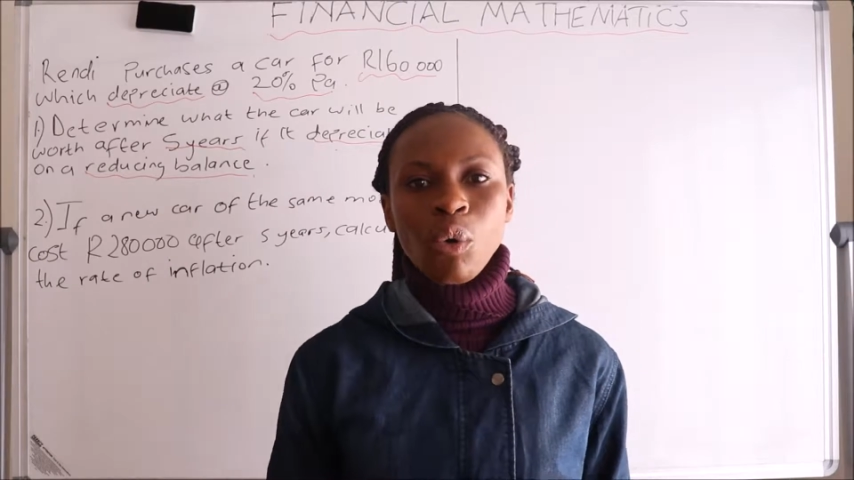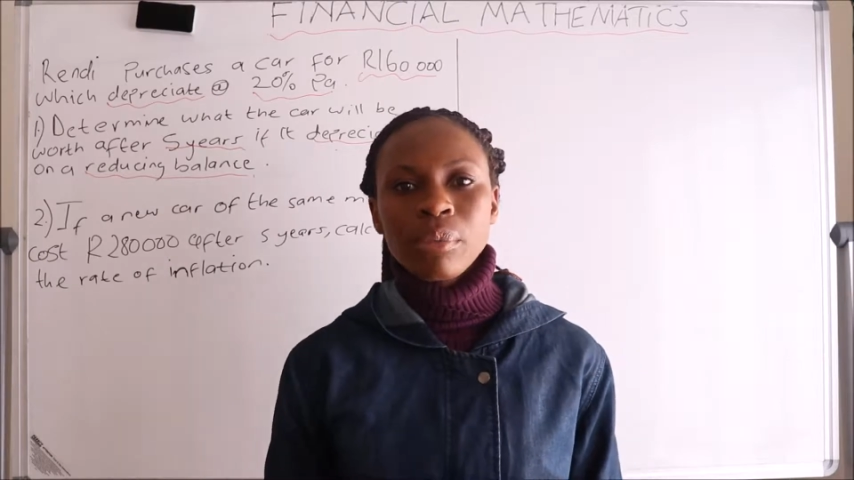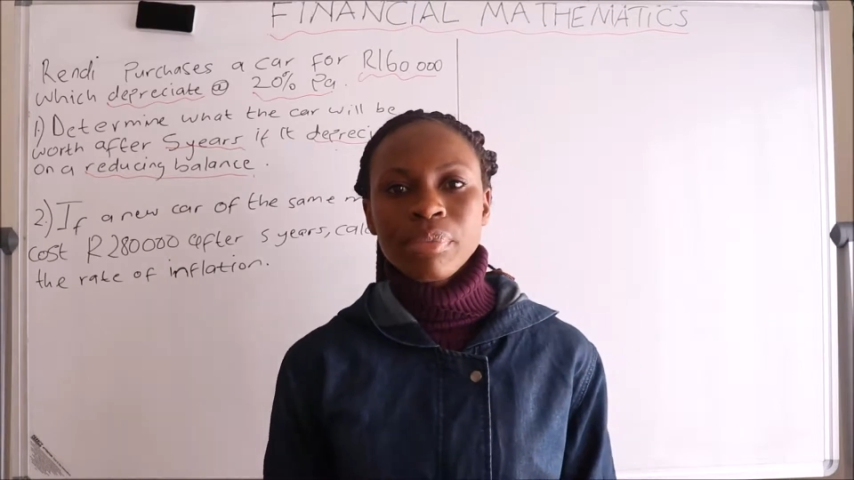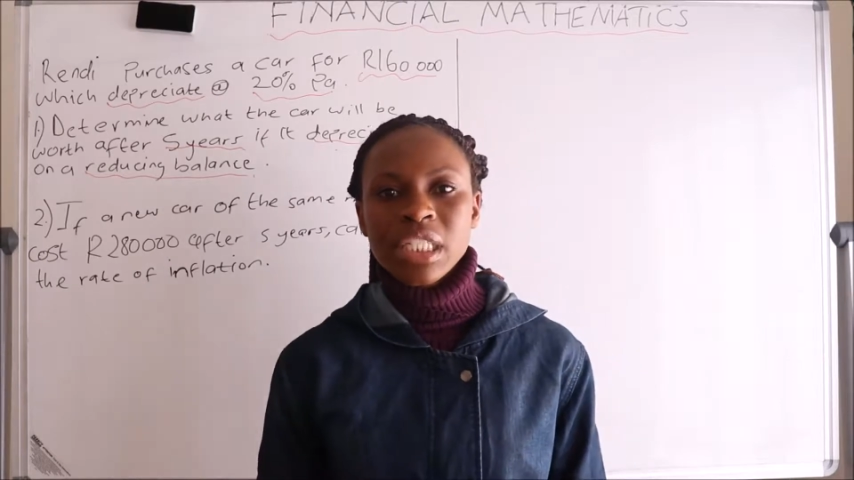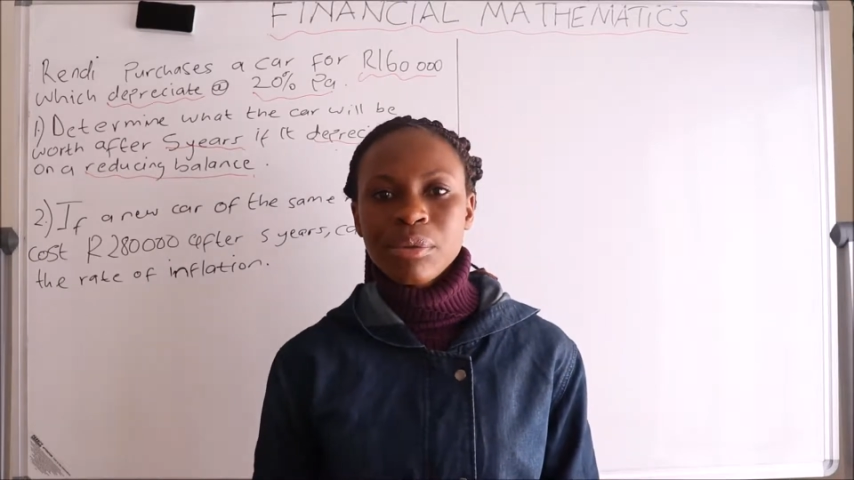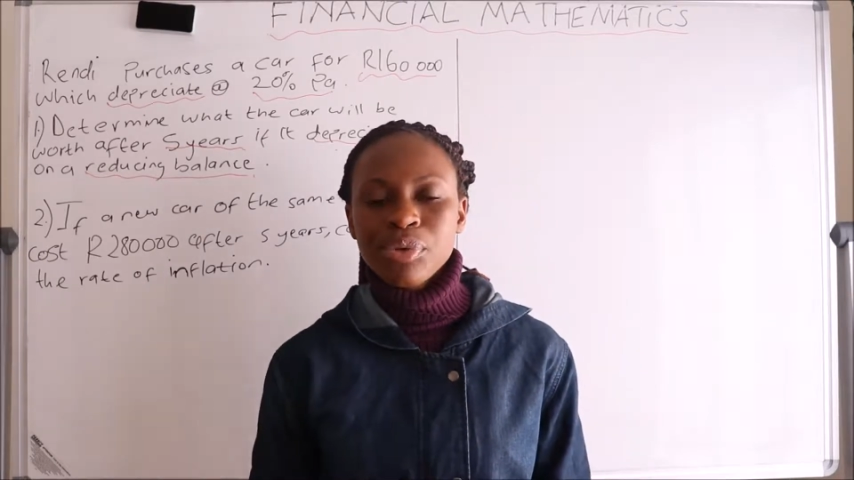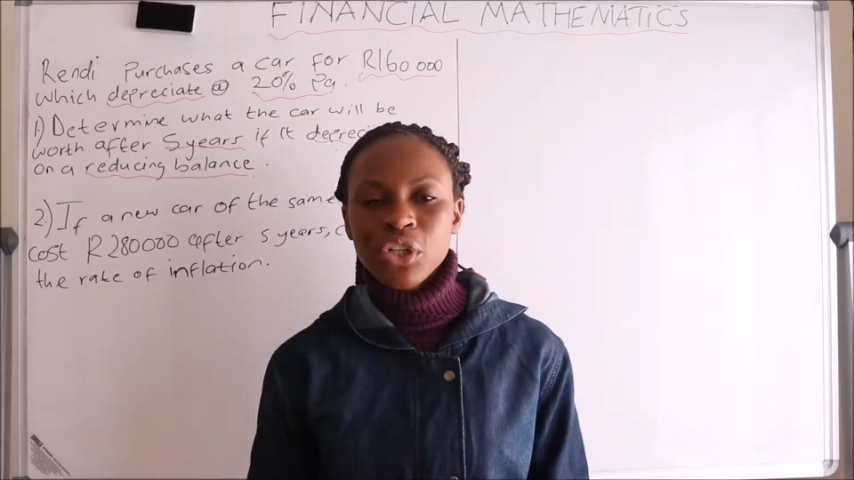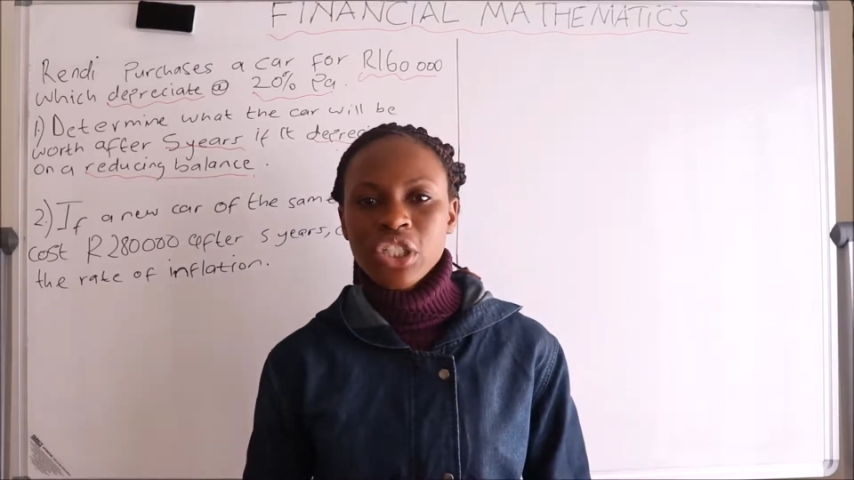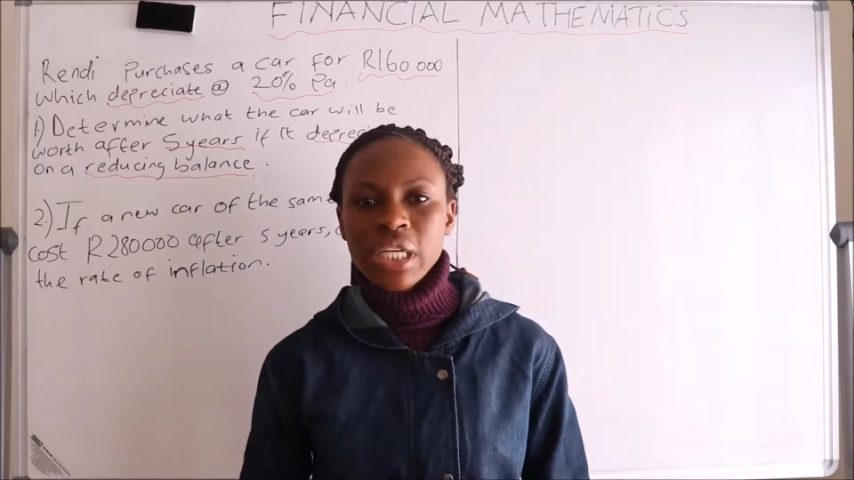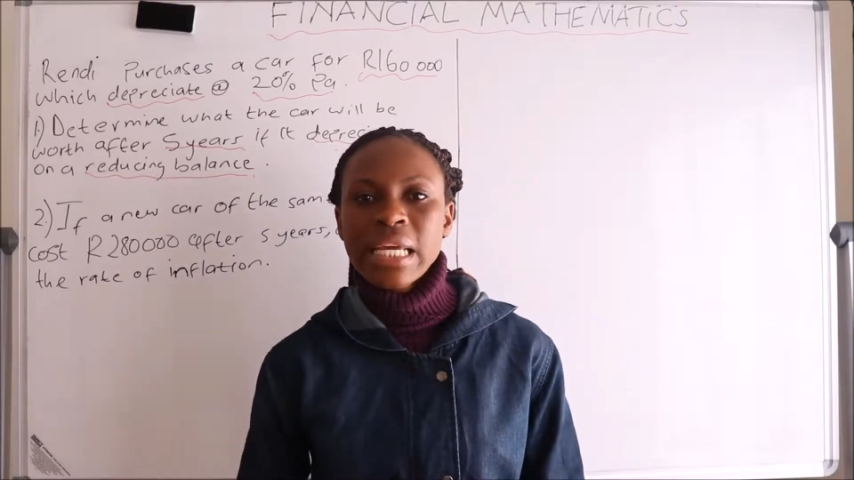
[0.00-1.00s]
will be
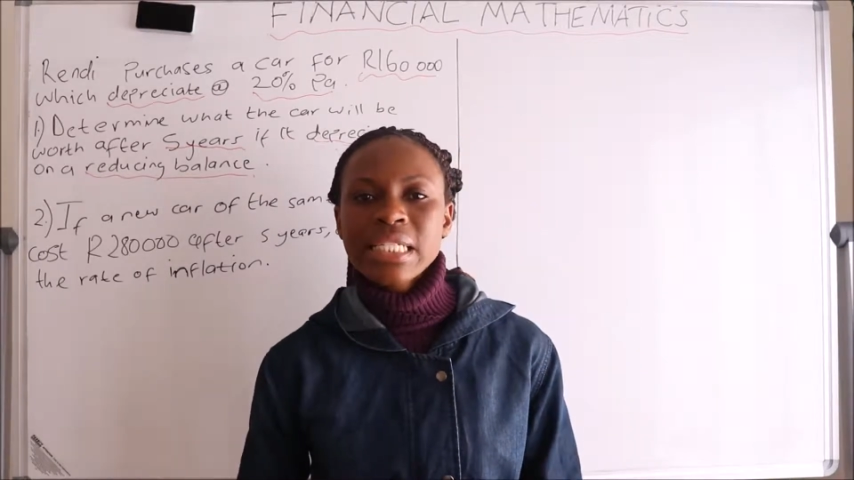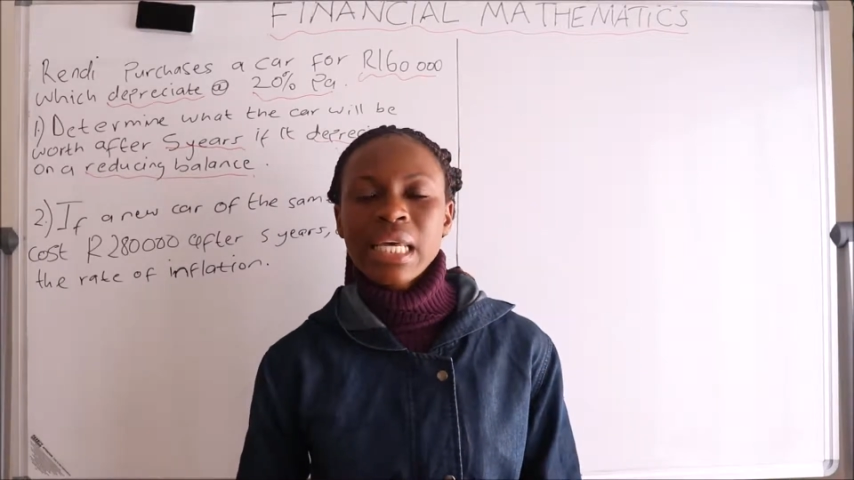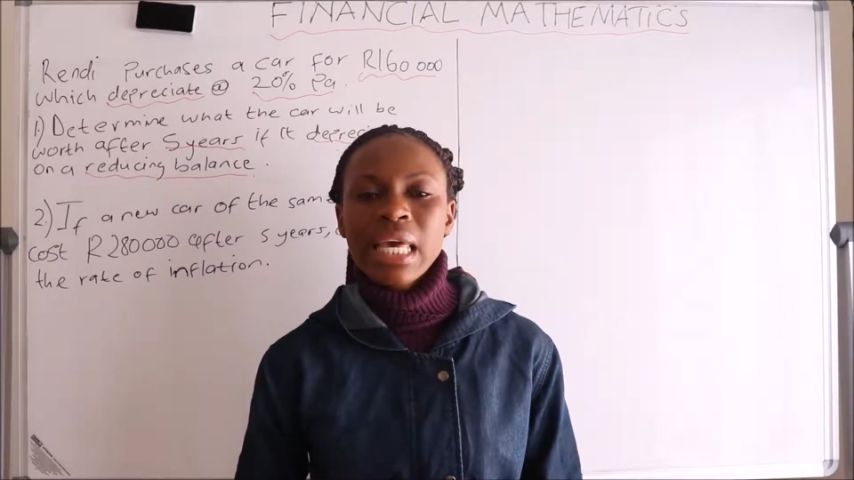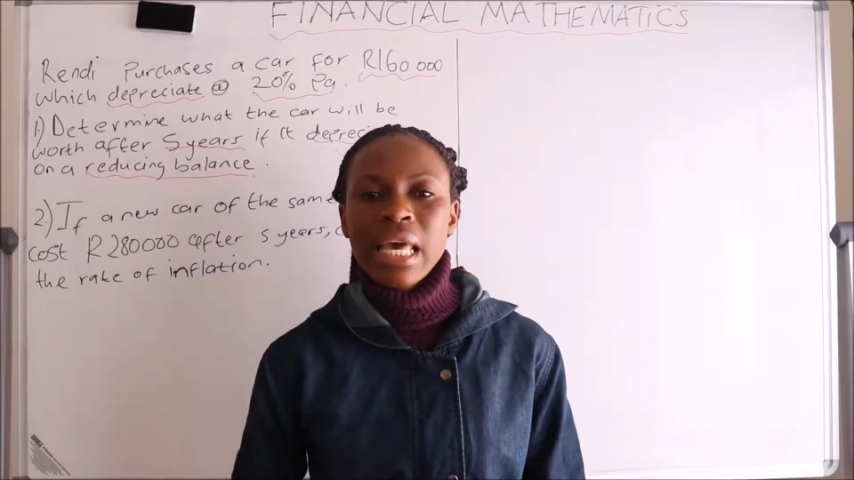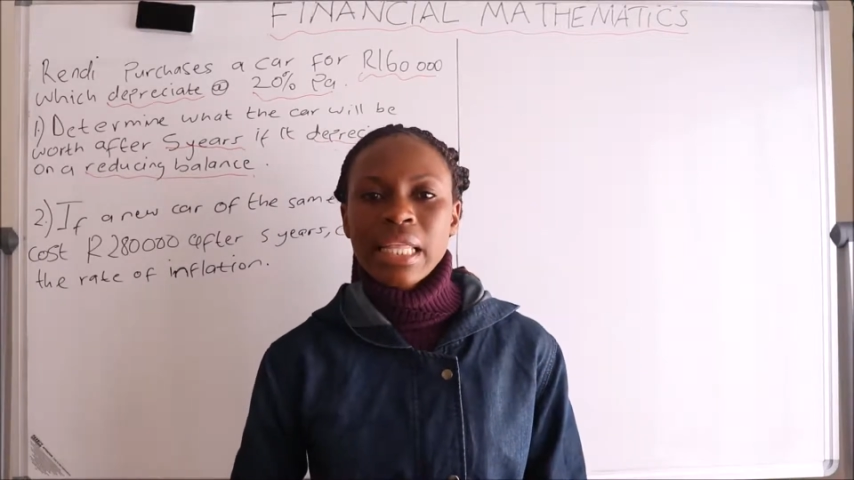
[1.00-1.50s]
depreciating,